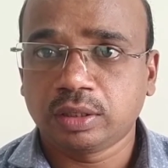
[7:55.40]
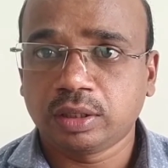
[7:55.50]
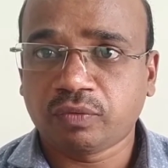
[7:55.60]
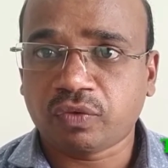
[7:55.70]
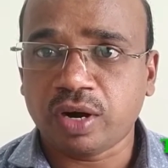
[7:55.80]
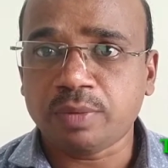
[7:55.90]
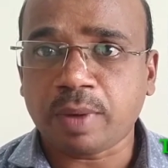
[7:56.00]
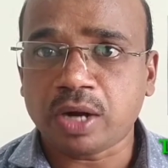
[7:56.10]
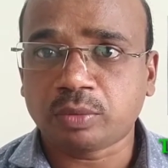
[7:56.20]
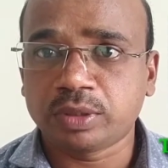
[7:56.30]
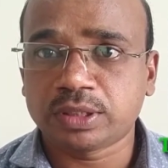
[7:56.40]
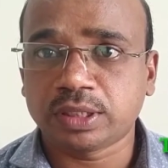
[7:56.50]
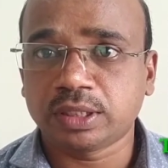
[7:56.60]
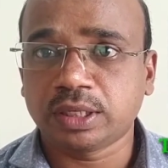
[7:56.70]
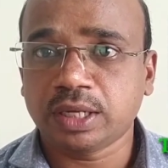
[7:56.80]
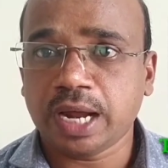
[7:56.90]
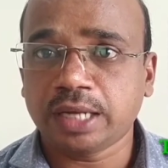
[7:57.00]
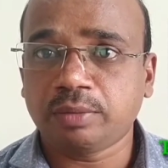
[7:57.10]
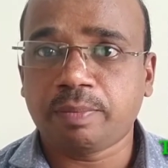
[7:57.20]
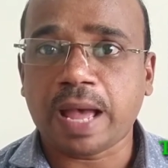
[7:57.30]
the front part of the tongue,
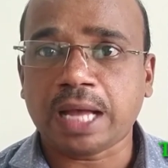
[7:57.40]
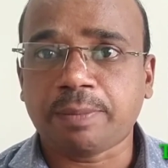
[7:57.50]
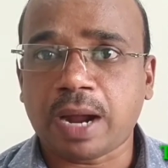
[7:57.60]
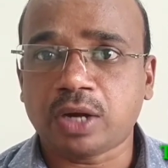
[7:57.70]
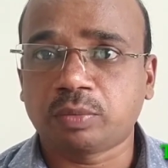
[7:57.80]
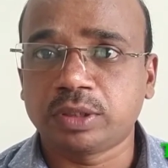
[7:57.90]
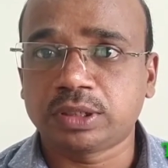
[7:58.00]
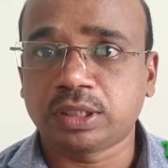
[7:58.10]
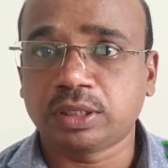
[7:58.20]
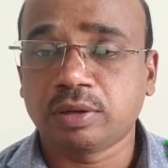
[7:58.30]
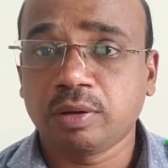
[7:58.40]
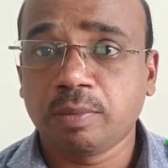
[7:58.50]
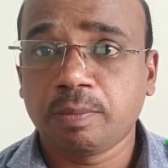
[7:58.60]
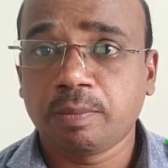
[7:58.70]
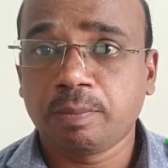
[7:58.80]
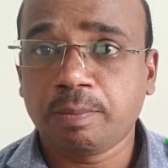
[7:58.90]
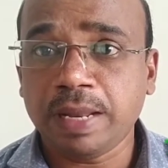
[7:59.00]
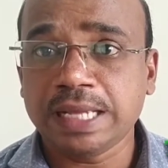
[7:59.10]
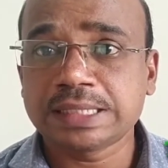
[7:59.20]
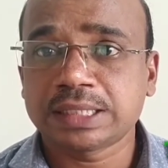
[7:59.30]
and the back part of the tongue
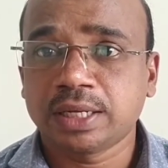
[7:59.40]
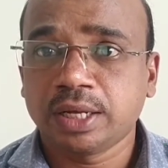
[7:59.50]
plays